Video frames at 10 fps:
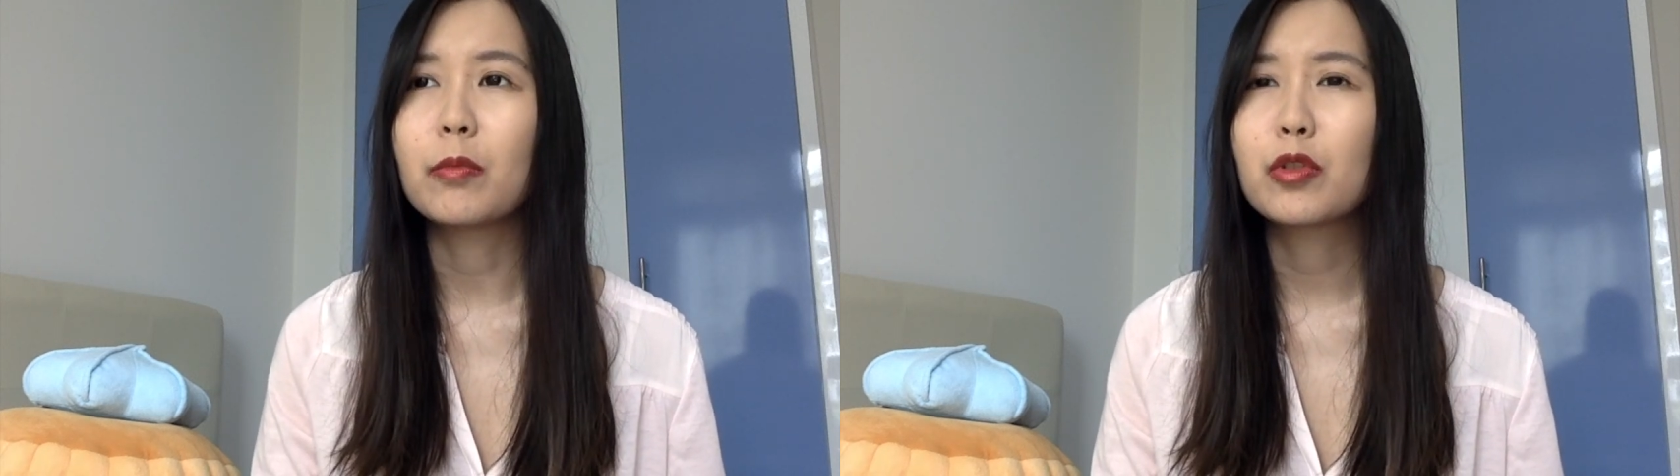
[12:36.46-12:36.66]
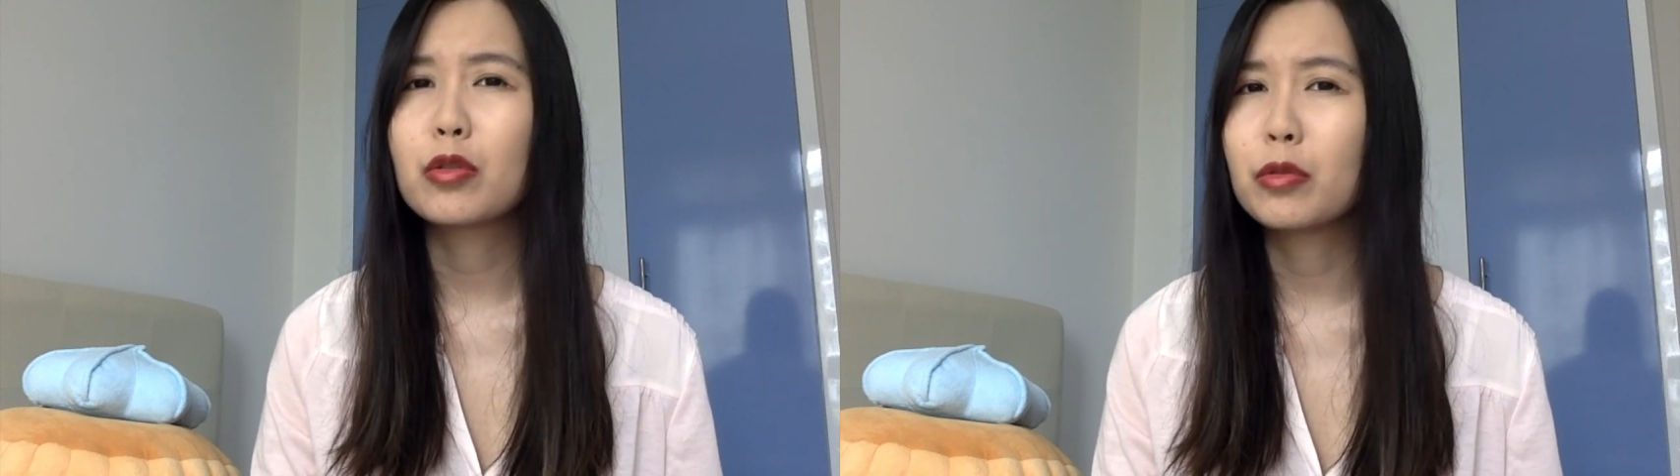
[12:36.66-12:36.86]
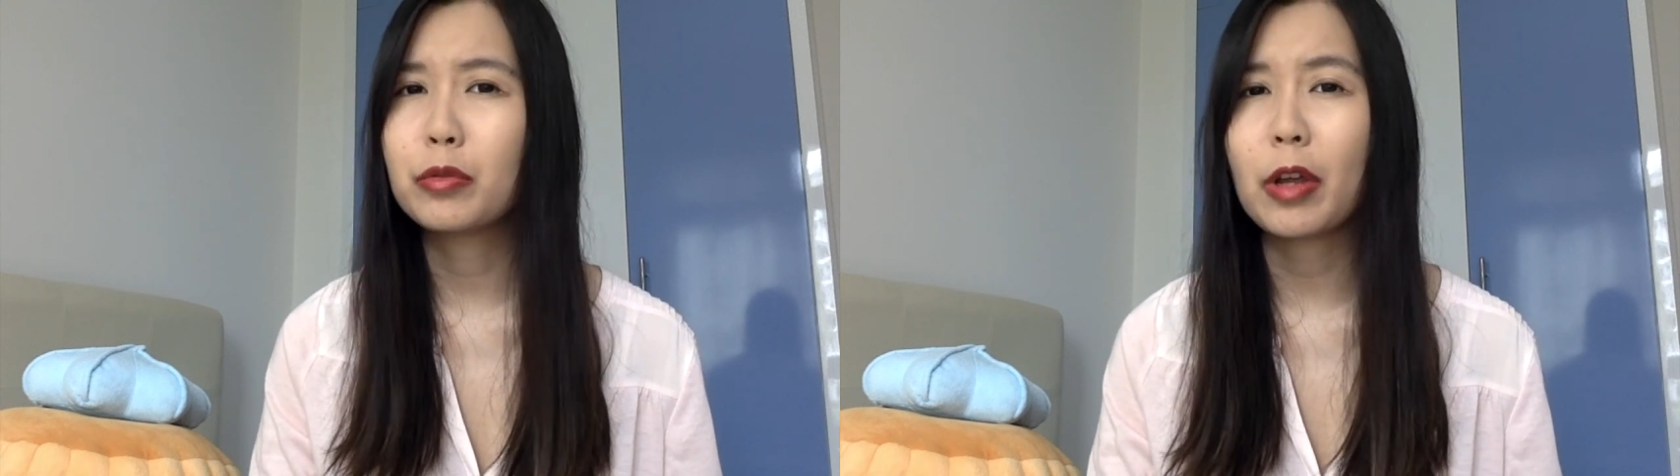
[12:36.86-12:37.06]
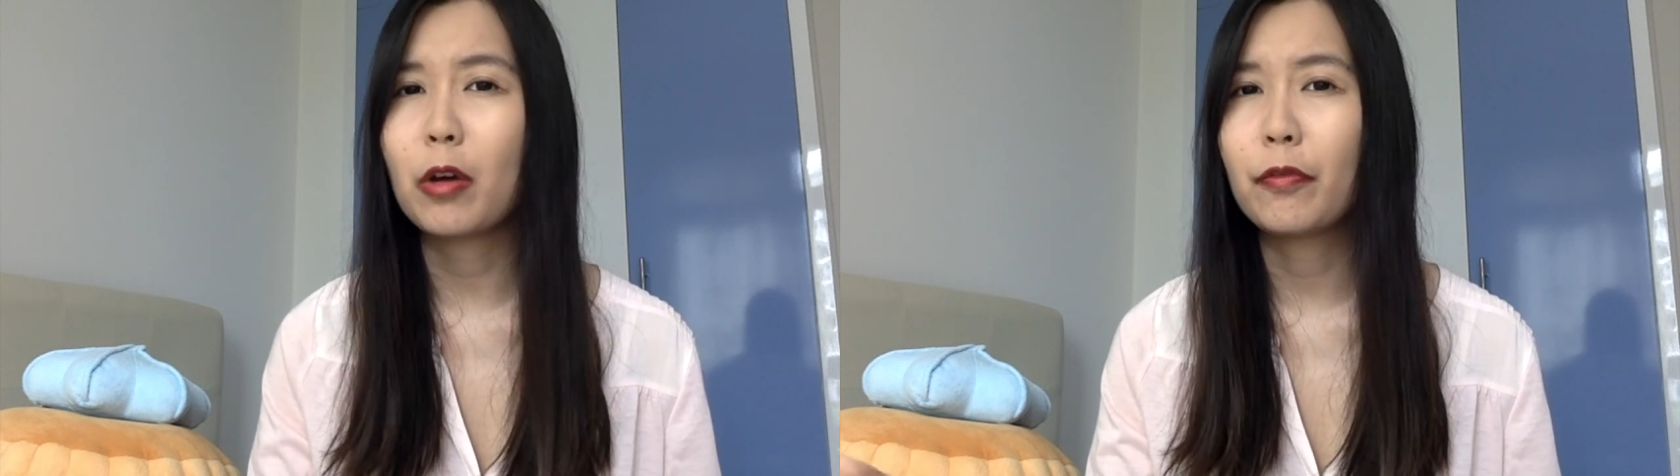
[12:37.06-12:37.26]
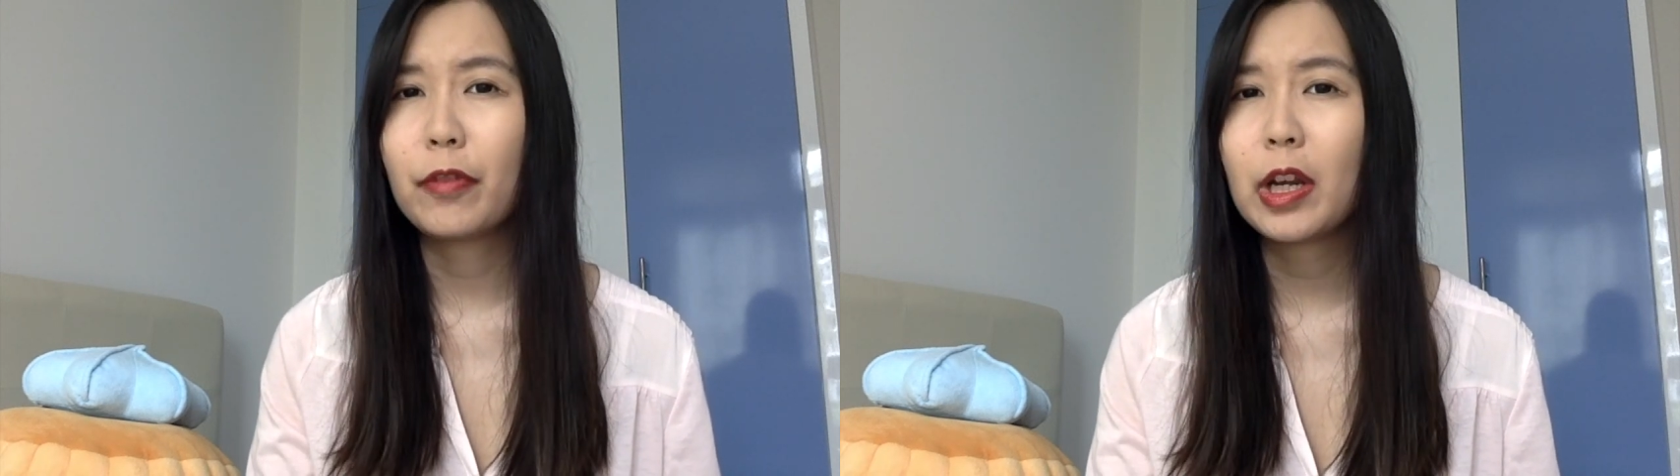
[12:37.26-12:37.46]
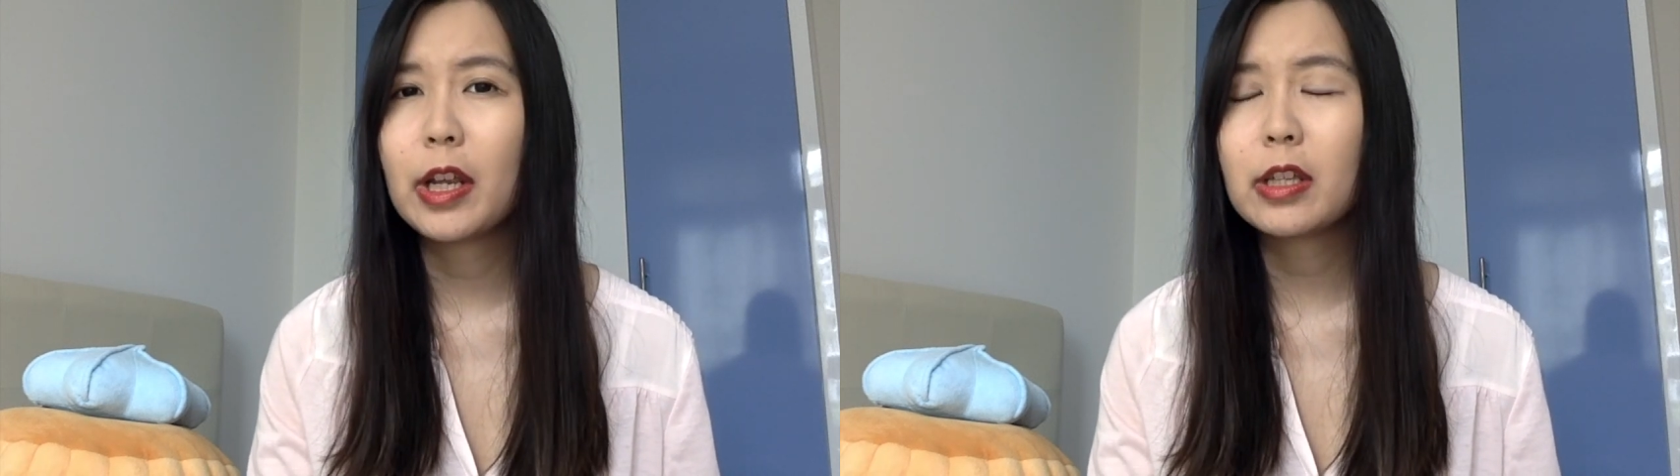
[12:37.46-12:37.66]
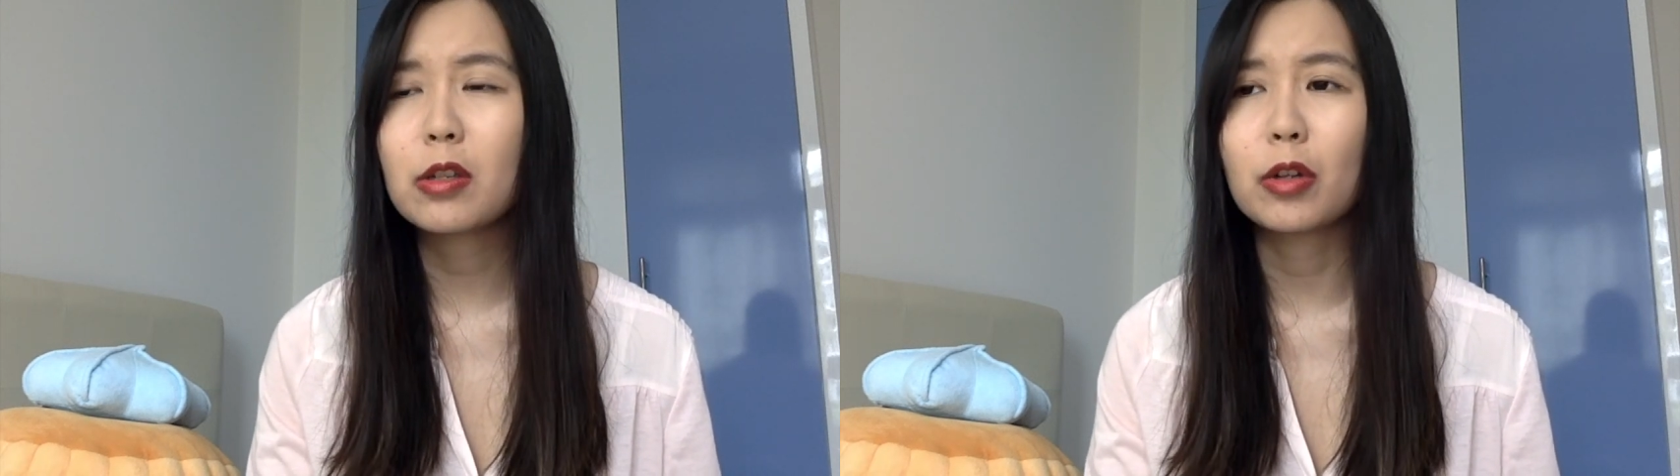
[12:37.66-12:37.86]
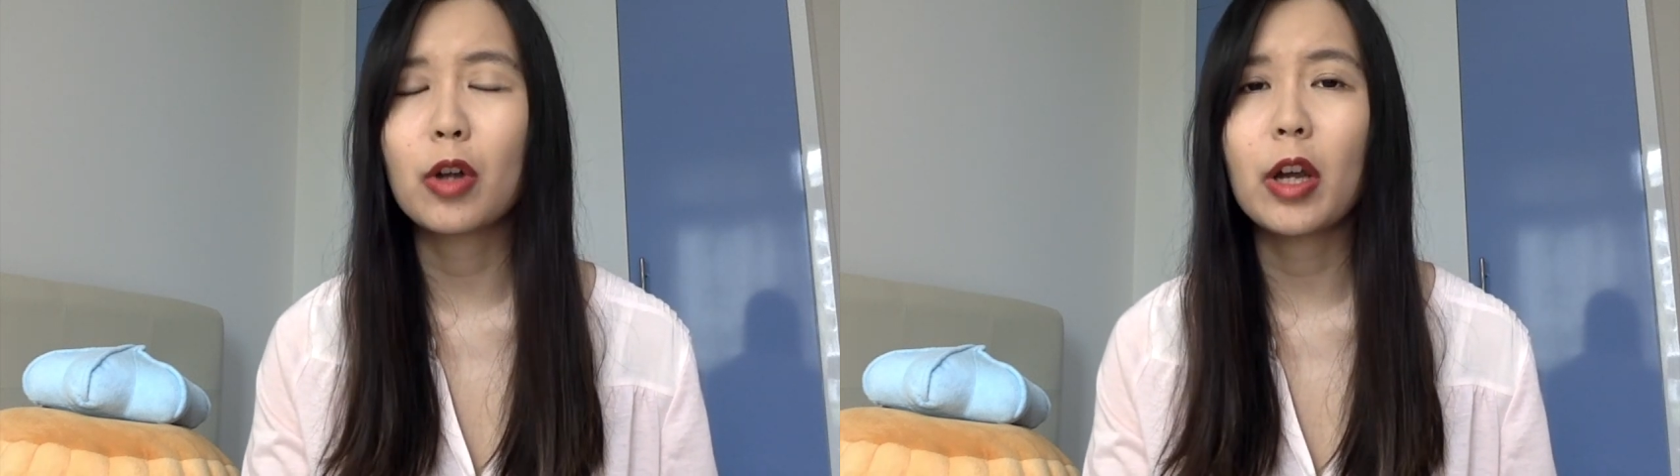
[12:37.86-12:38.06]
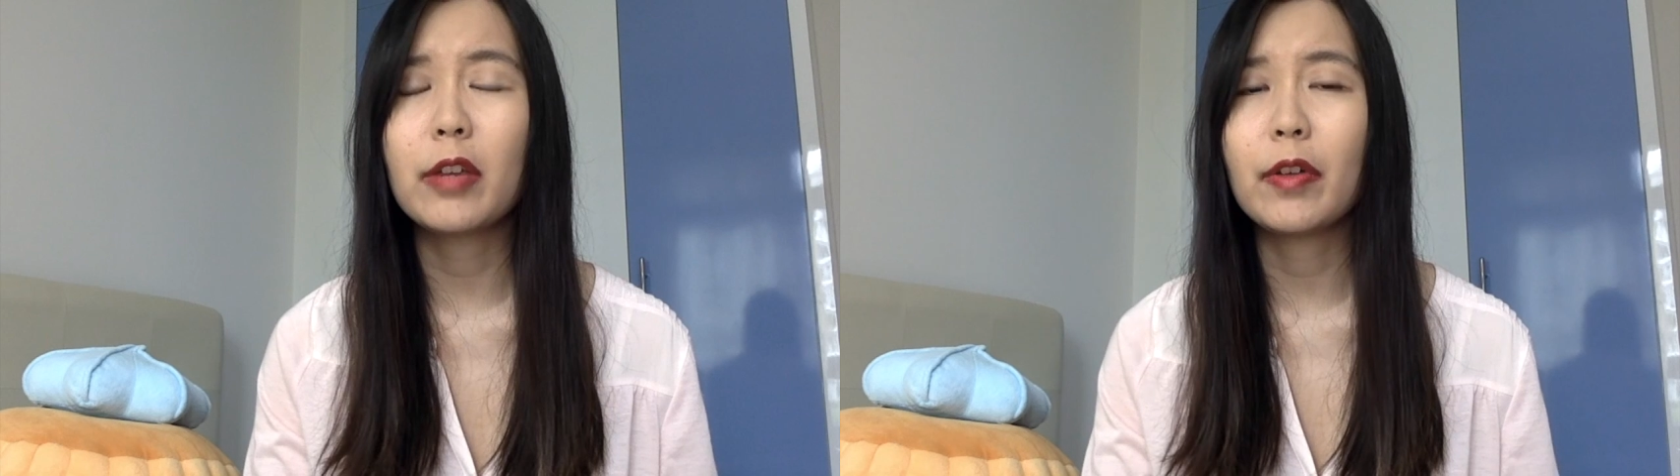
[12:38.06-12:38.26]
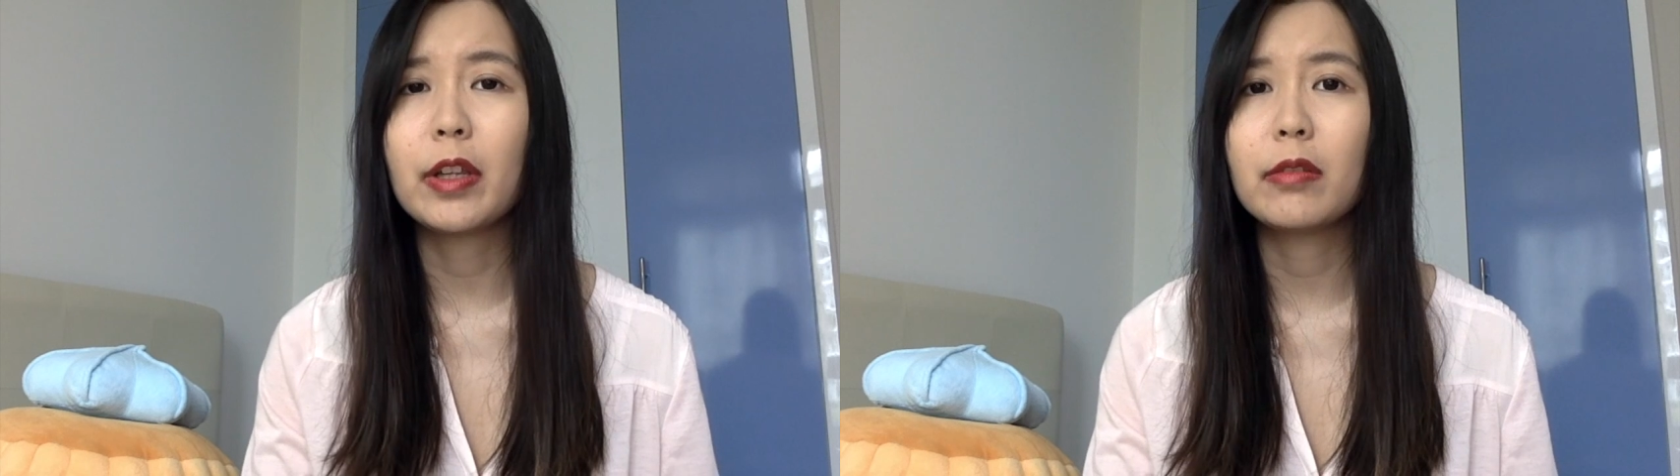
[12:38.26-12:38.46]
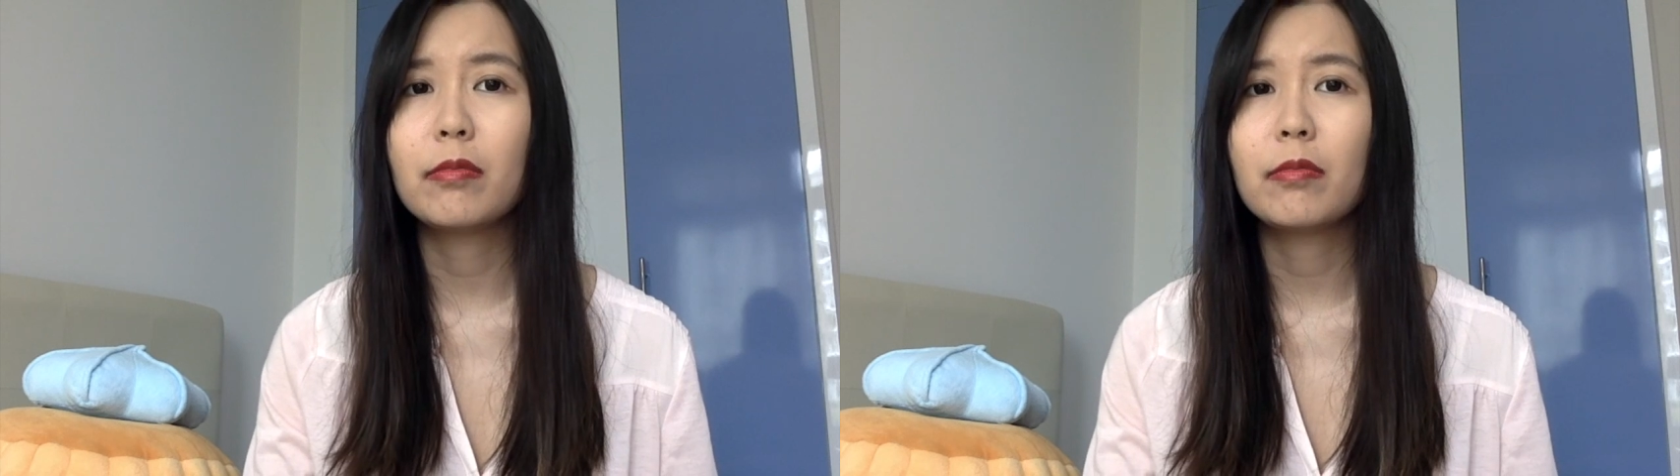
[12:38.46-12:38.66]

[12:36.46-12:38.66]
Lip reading: true to their own feelings or not even